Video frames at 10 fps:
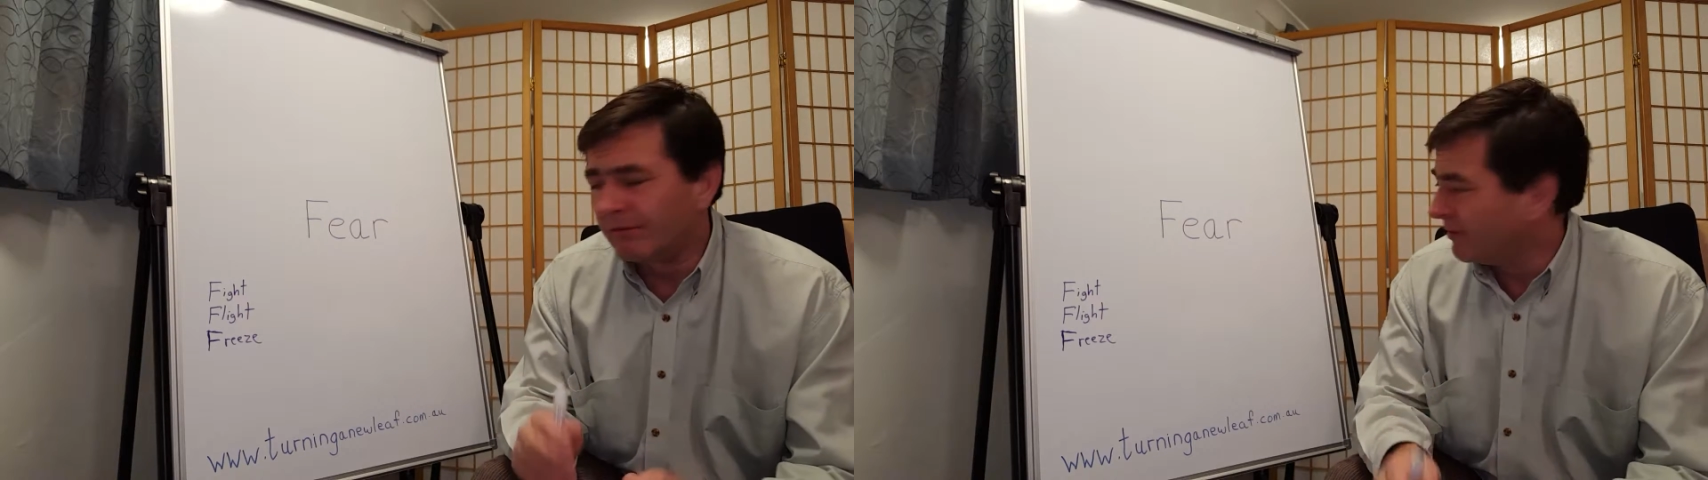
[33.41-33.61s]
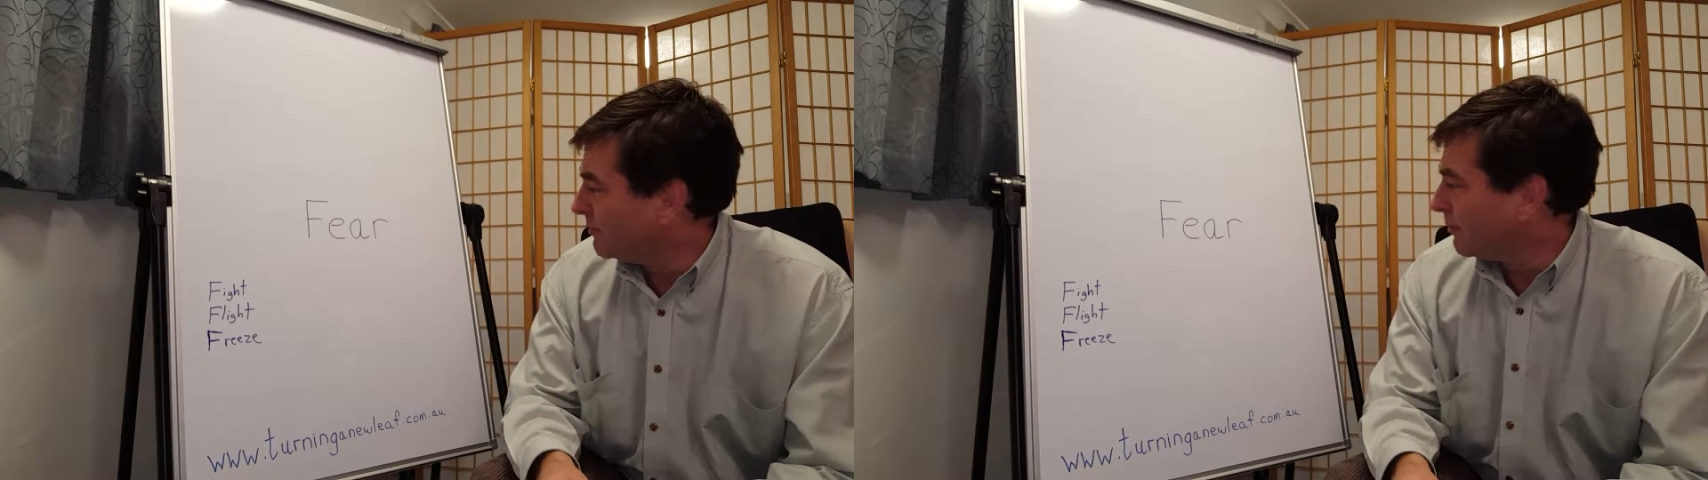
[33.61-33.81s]

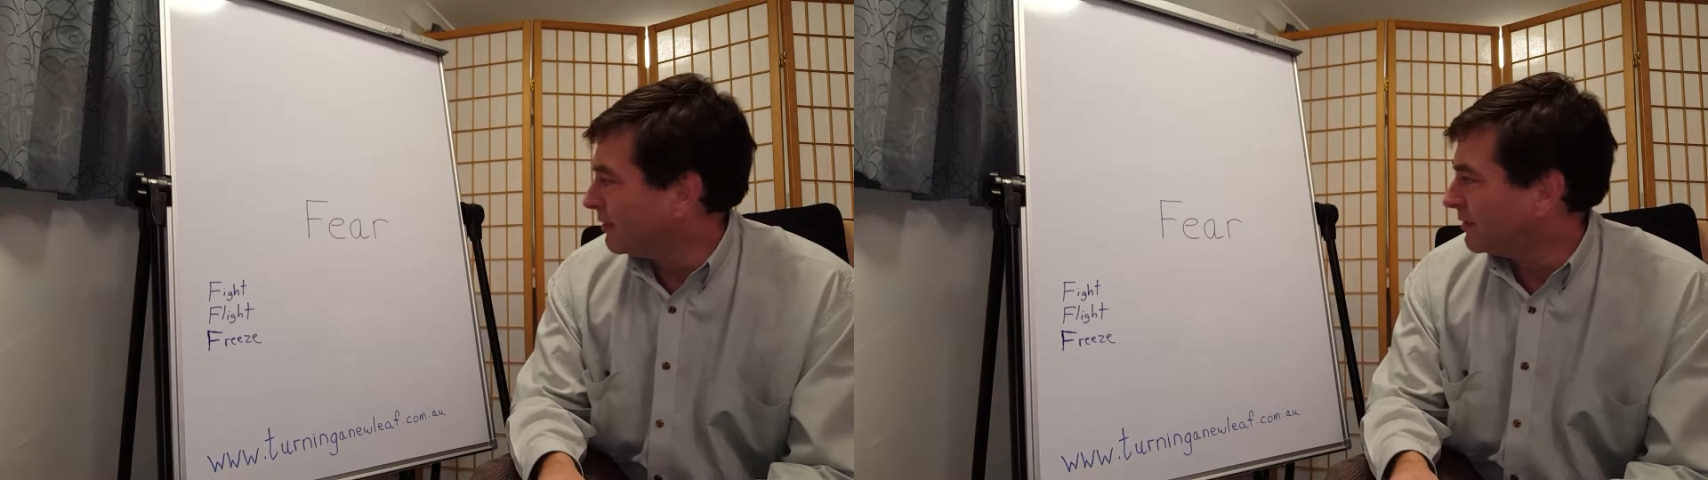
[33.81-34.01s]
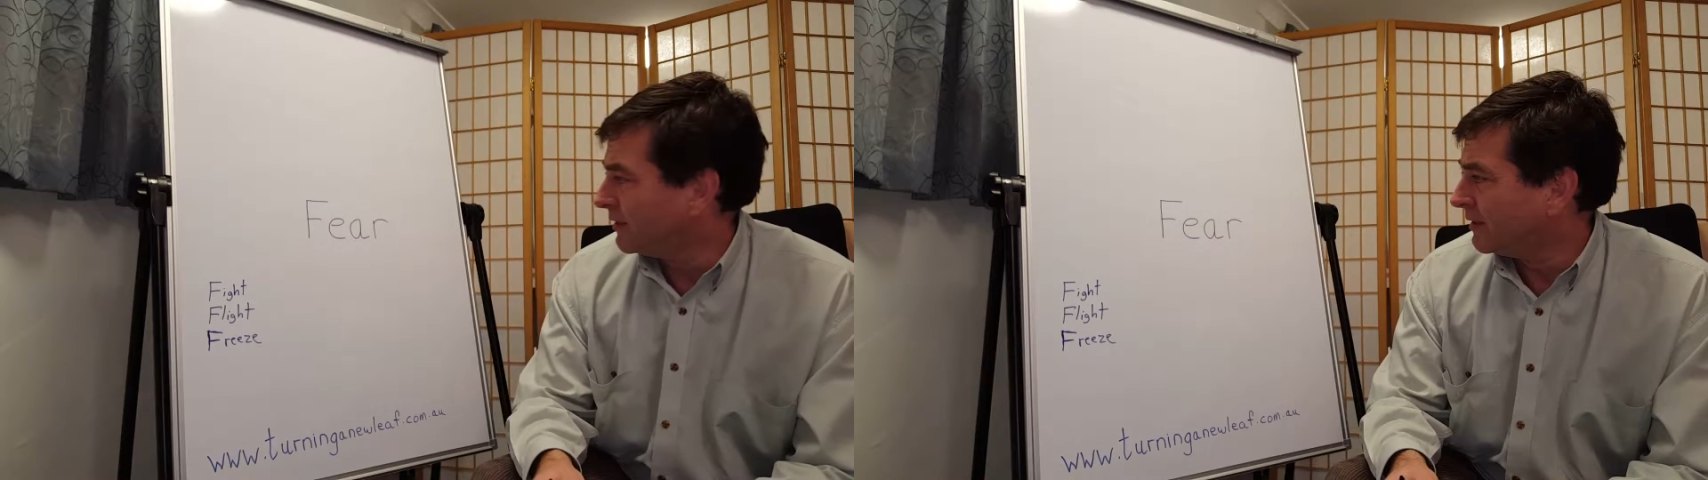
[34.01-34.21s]

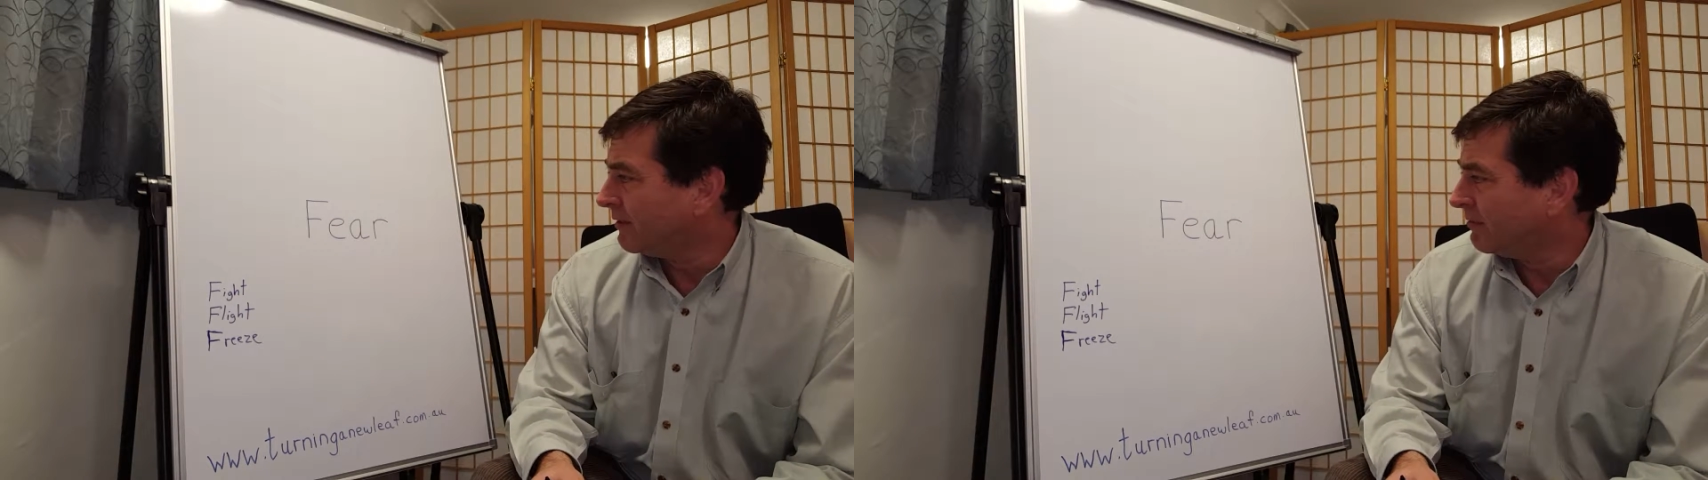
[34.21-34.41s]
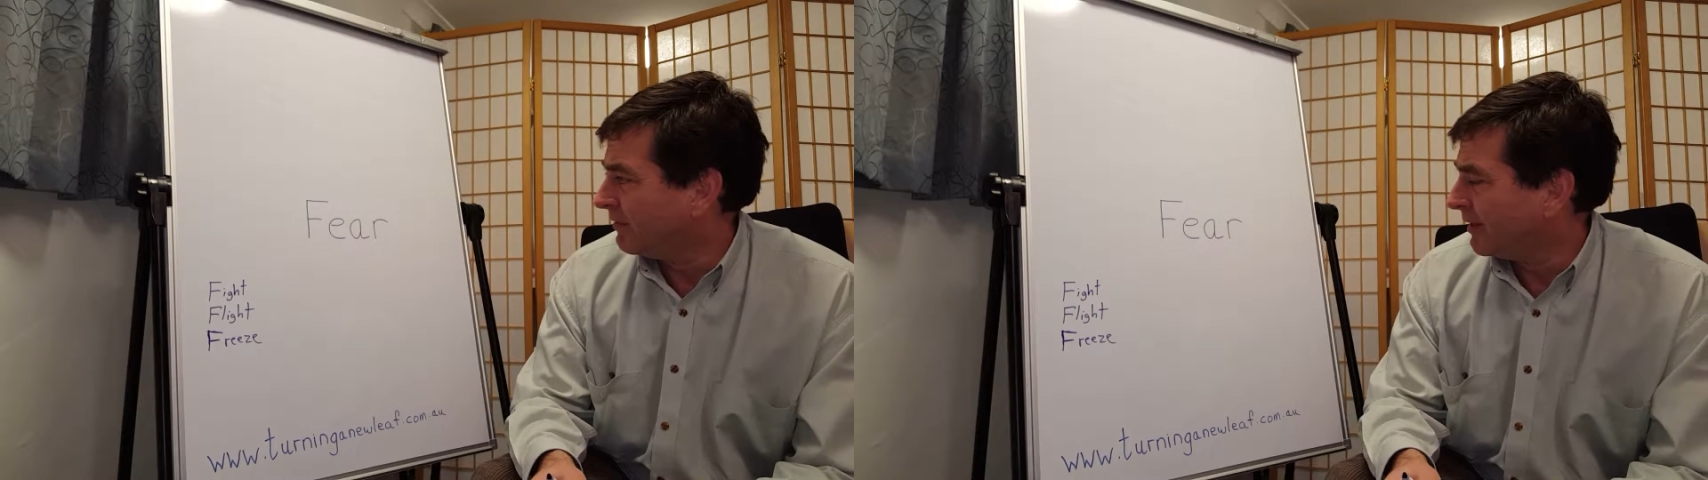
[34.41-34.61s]
responses to
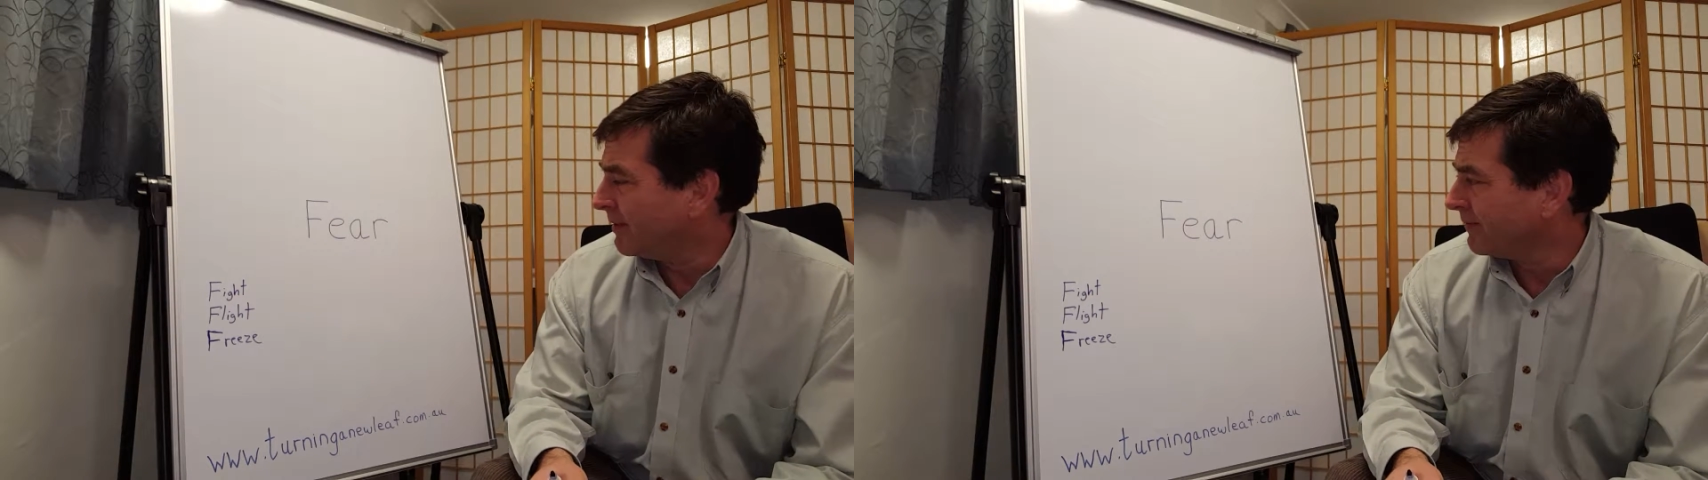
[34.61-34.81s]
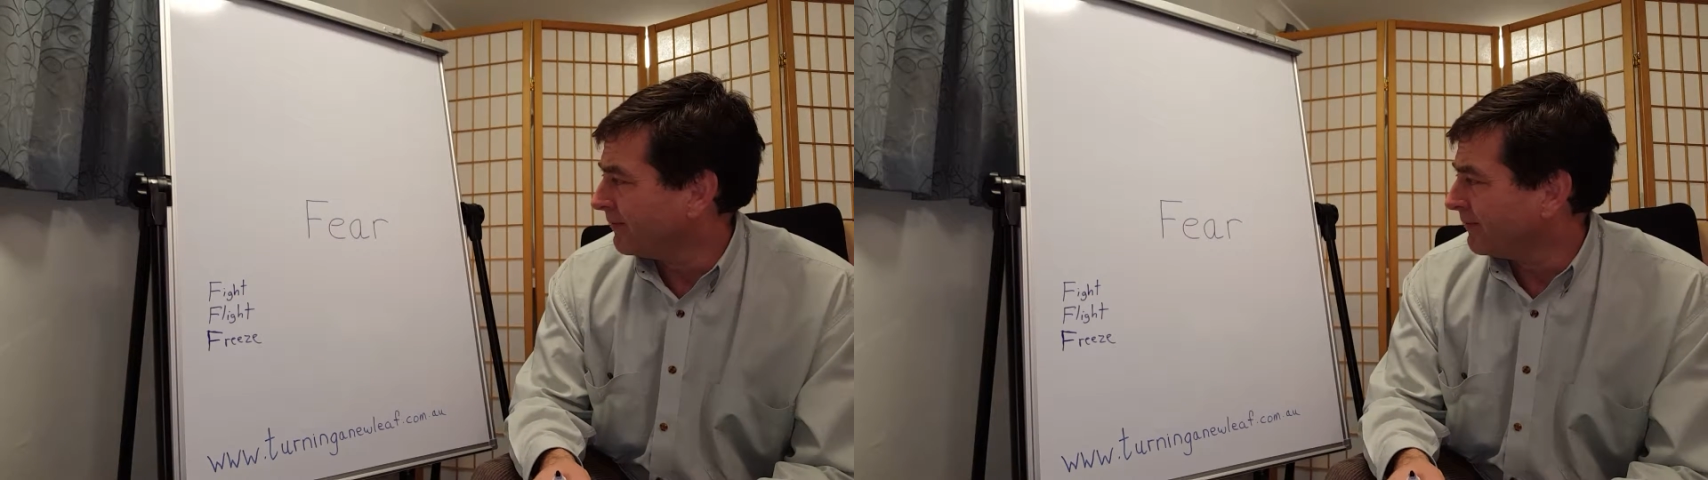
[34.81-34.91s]
fear.